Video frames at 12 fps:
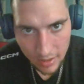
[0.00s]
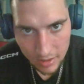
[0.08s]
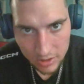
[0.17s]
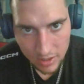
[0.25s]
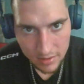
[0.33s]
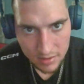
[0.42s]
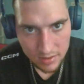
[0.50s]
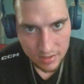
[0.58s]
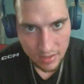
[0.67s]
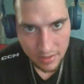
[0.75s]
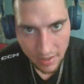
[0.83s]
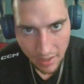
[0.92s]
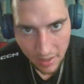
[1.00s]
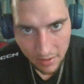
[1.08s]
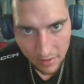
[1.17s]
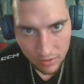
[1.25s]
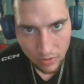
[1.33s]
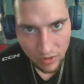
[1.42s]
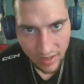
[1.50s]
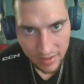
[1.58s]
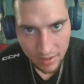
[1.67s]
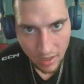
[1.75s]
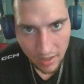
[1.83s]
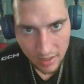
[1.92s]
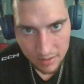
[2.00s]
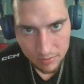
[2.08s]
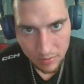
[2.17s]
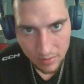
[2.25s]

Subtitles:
Jesse said, "Yeah, that that guy,